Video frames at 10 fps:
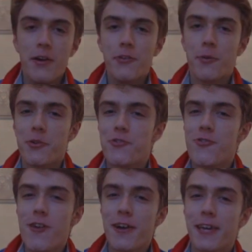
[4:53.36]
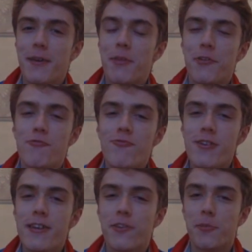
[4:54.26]
So I'm going to try and keep this
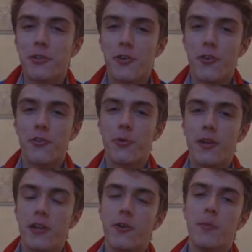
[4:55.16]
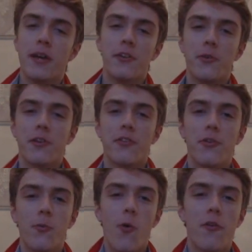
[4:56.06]
reasonably short and sweet. You know me, I do tend
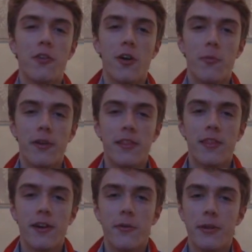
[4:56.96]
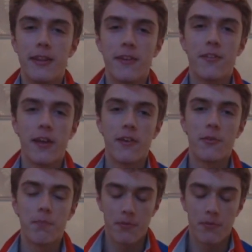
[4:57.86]
to waffle on with these things.